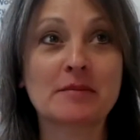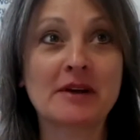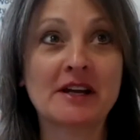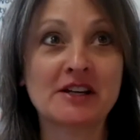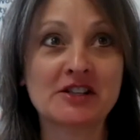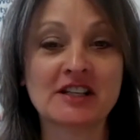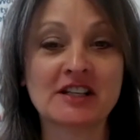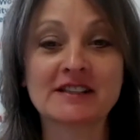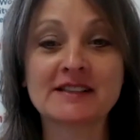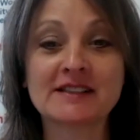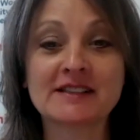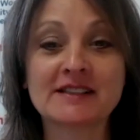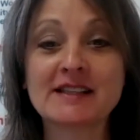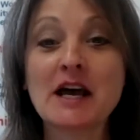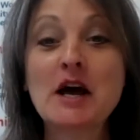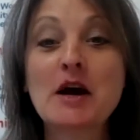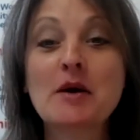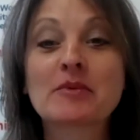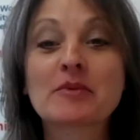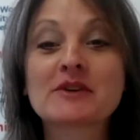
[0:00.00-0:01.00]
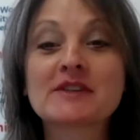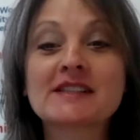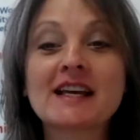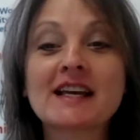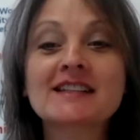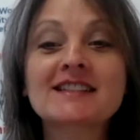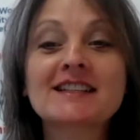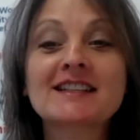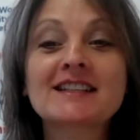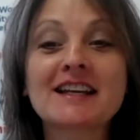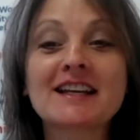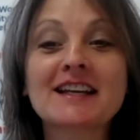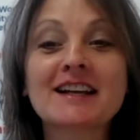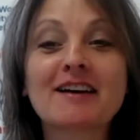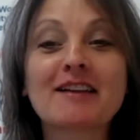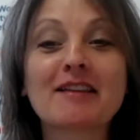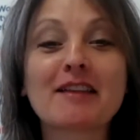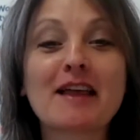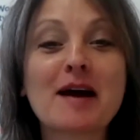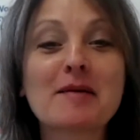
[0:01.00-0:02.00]
Patients, presented in
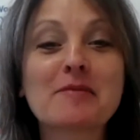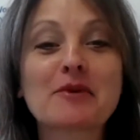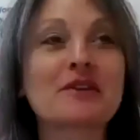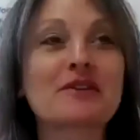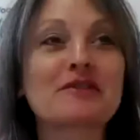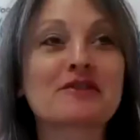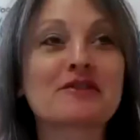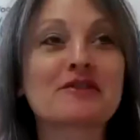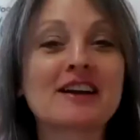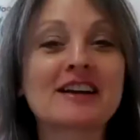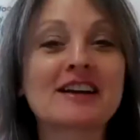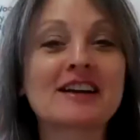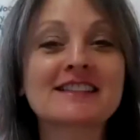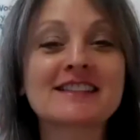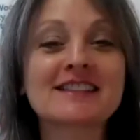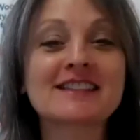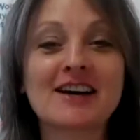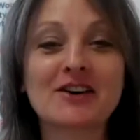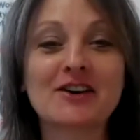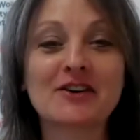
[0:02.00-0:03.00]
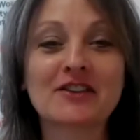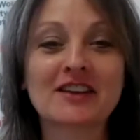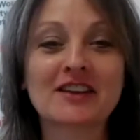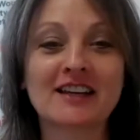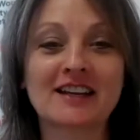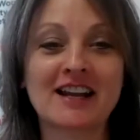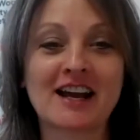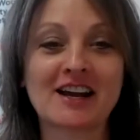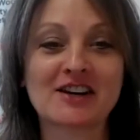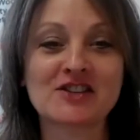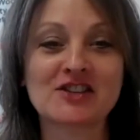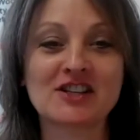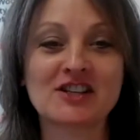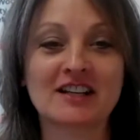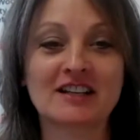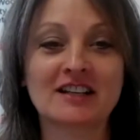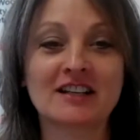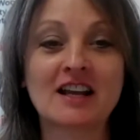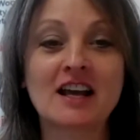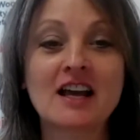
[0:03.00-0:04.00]
collaboration with Friends Health
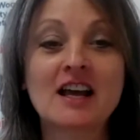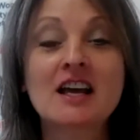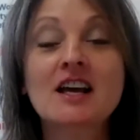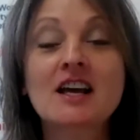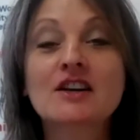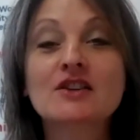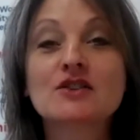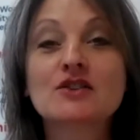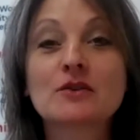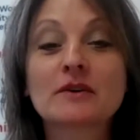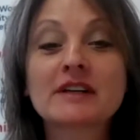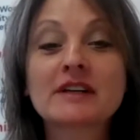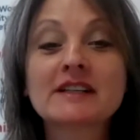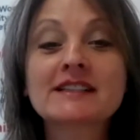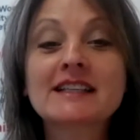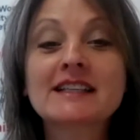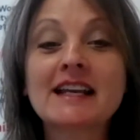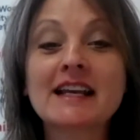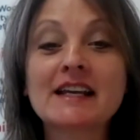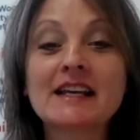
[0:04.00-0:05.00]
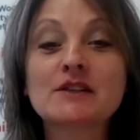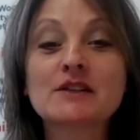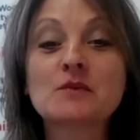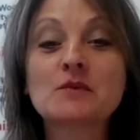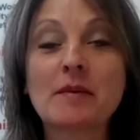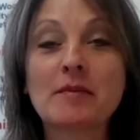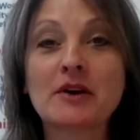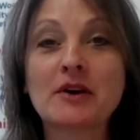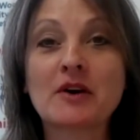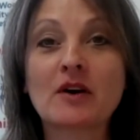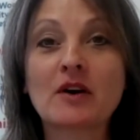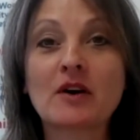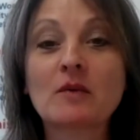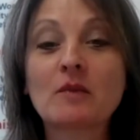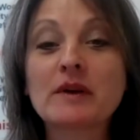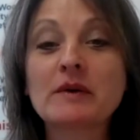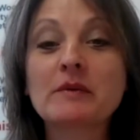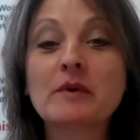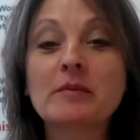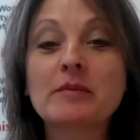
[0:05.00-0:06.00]
Connection. During today's webinar,
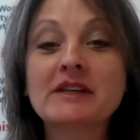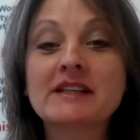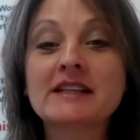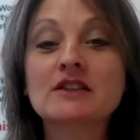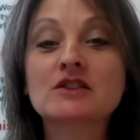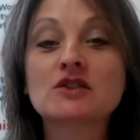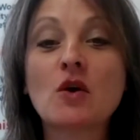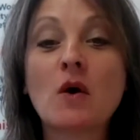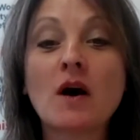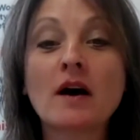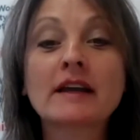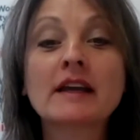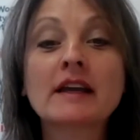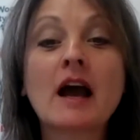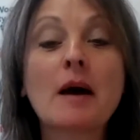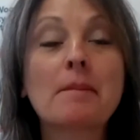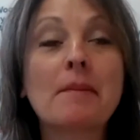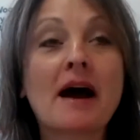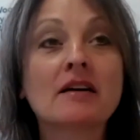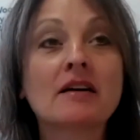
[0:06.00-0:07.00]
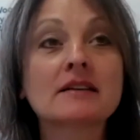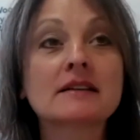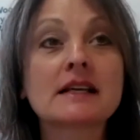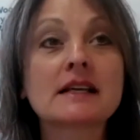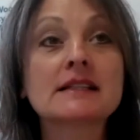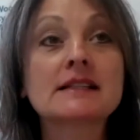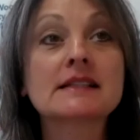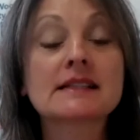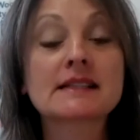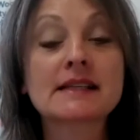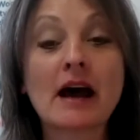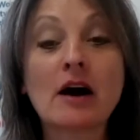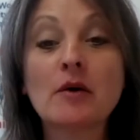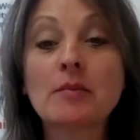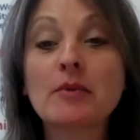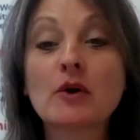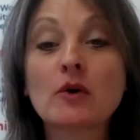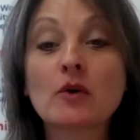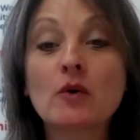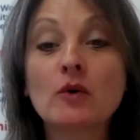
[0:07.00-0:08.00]
we will be talking about scalp
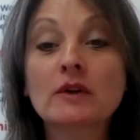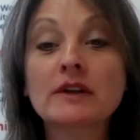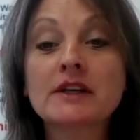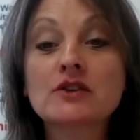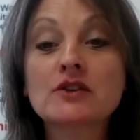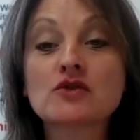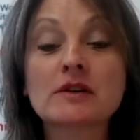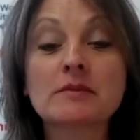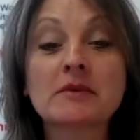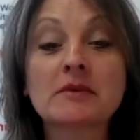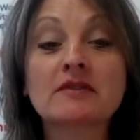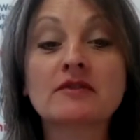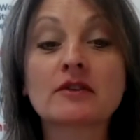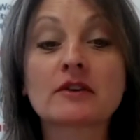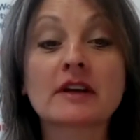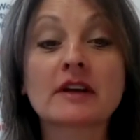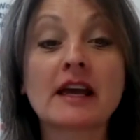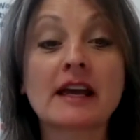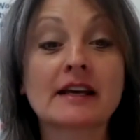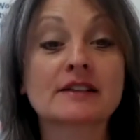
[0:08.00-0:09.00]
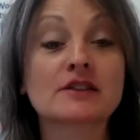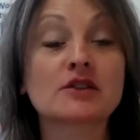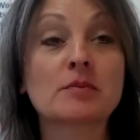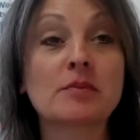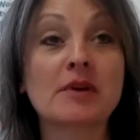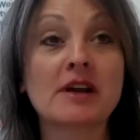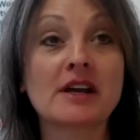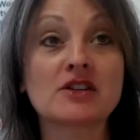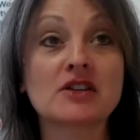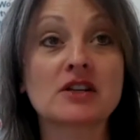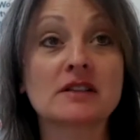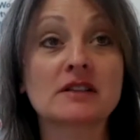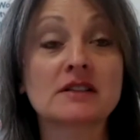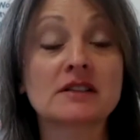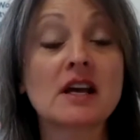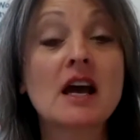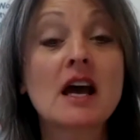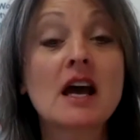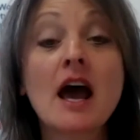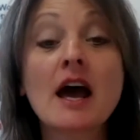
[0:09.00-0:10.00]
cooling treatment for cancer
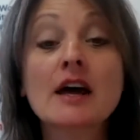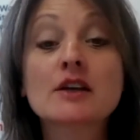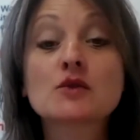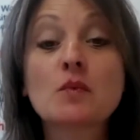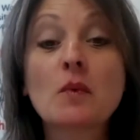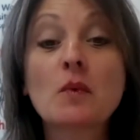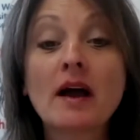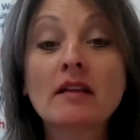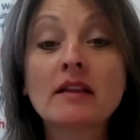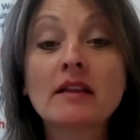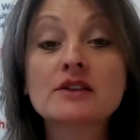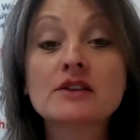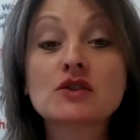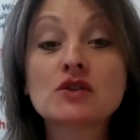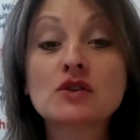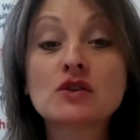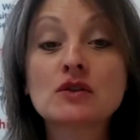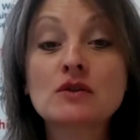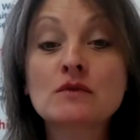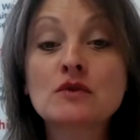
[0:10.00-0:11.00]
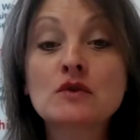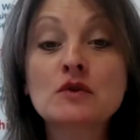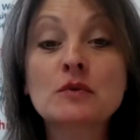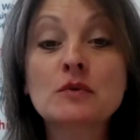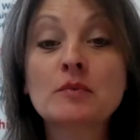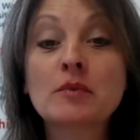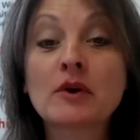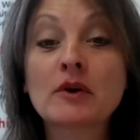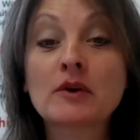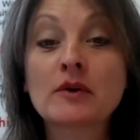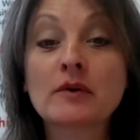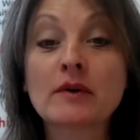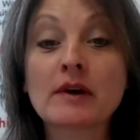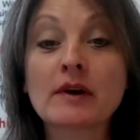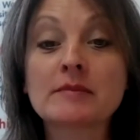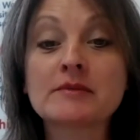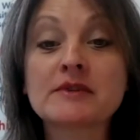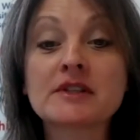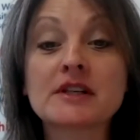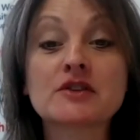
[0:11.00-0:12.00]
patients, as well as two new
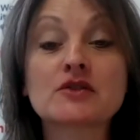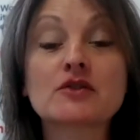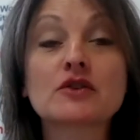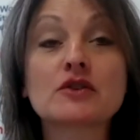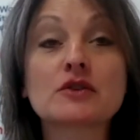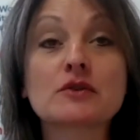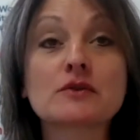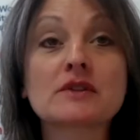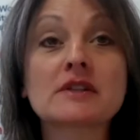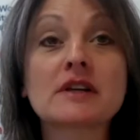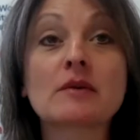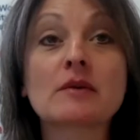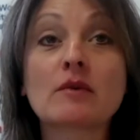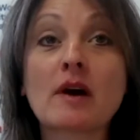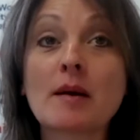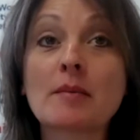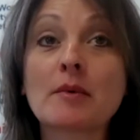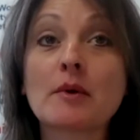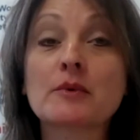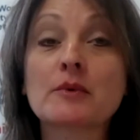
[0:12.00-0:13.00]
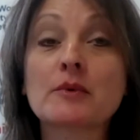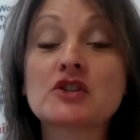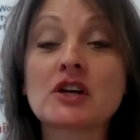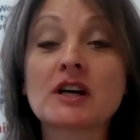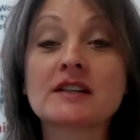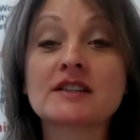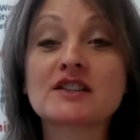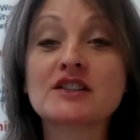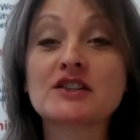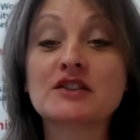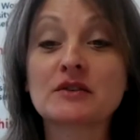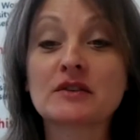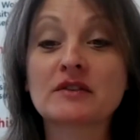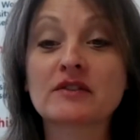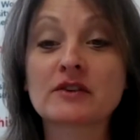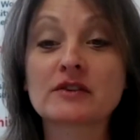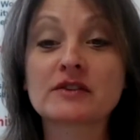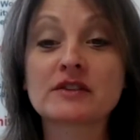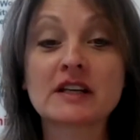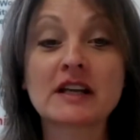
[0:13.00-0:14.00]
programs introduced at Robert Wood Johnson
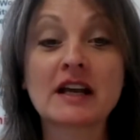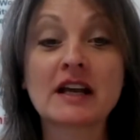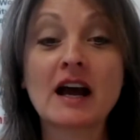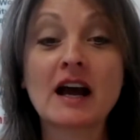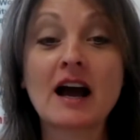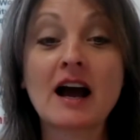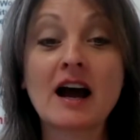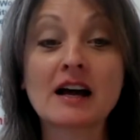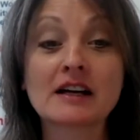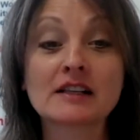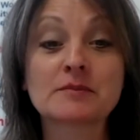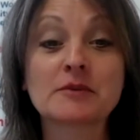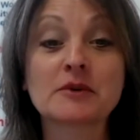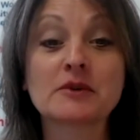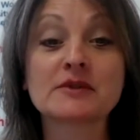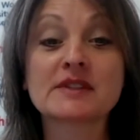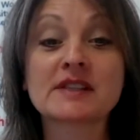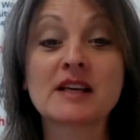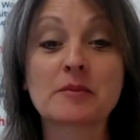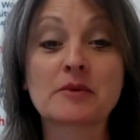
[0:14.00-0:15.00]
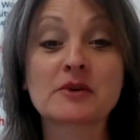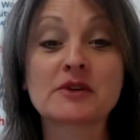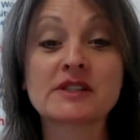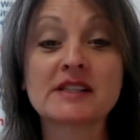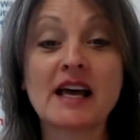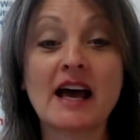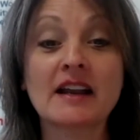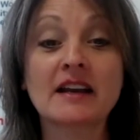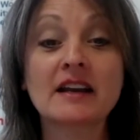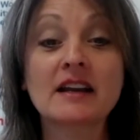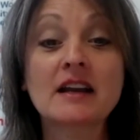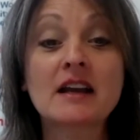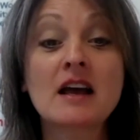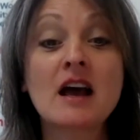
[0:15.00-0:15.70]
University Hospital, Somerset.